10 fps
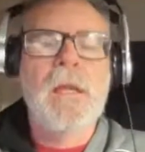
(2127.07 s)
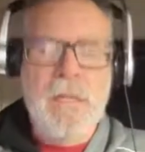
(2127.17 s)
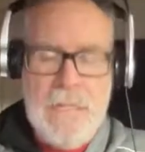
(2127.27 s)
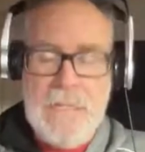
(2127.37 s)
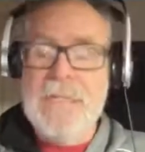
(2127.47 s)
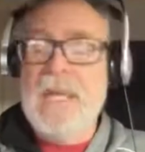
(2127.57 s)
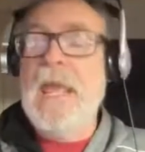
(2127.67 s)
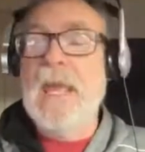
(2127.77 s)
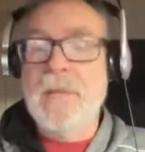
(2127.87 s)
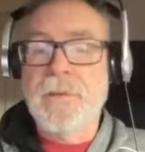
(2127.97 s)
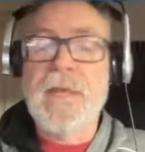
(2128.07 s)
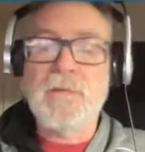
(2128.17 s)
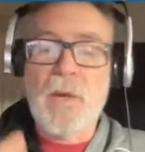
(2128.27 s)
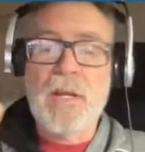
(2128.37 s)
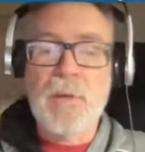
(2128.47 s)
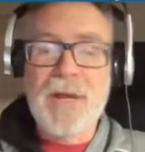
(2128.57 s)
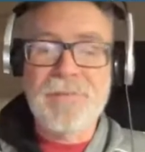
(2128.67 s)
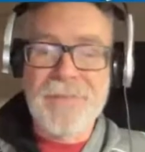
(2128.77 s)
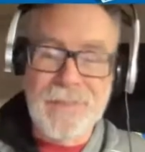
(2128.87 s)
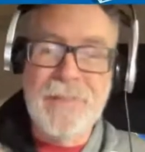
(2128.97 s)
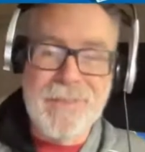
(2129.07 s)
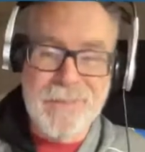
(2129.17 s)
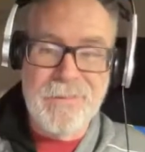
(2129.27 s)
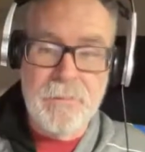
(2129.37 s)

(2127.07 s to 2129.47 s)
It can. That's why you have to limit it.